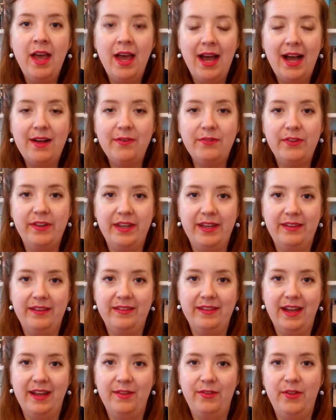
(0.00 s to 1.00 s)
After his
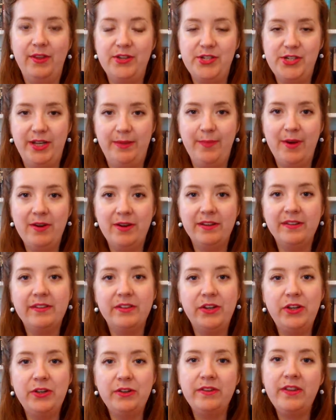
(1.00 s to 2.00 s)
death she marries
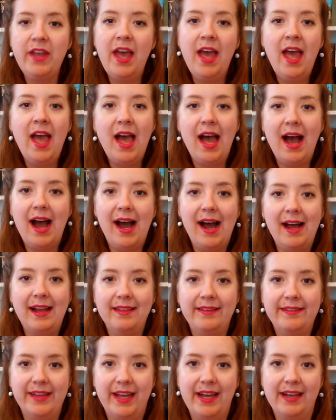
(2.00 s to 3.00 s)
Knut
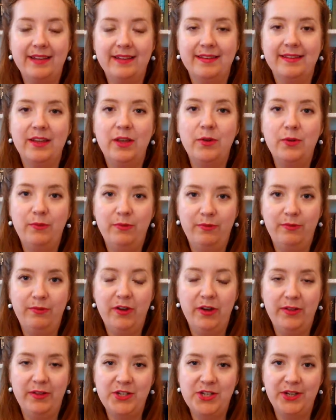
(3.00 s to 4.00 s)
and has
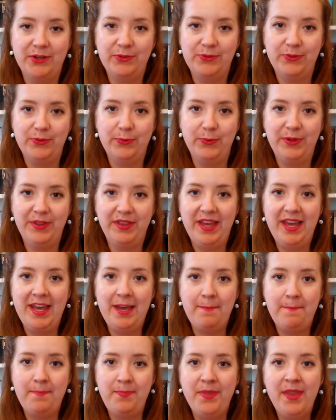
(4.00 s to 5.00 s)
further children with
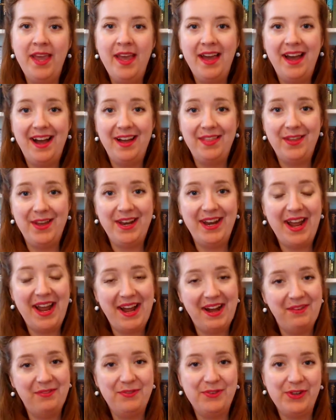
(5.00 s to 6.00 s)
him, and then
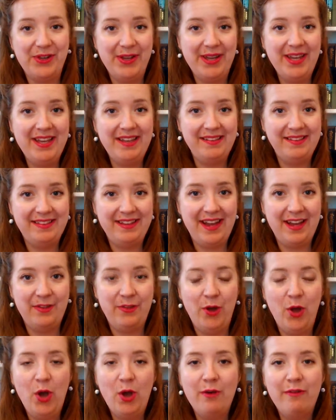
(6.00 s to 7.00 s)
after his death
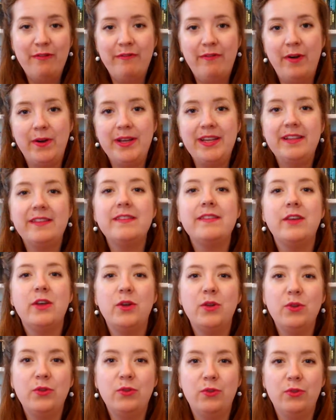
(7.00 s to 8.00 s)
fights
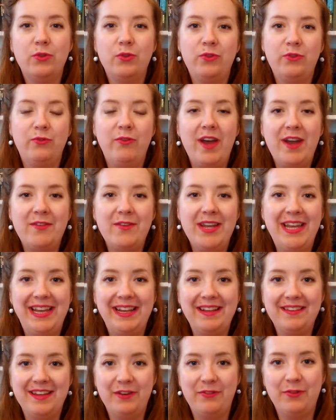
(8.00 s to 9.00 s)

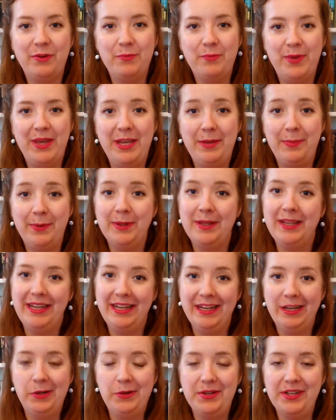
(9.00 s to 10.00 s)
varying different people,
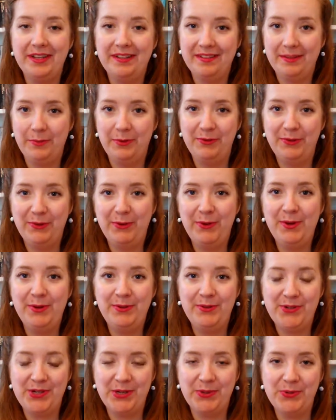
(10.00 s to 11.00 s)
including some of her
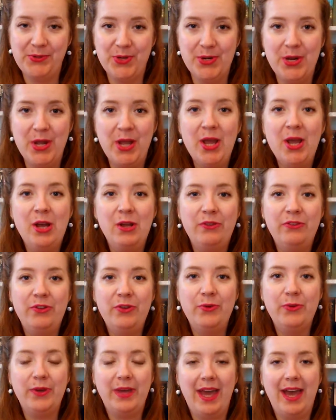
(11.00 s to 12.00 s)
own children,
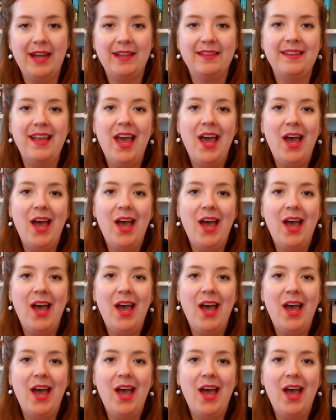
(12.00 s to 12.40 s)
to get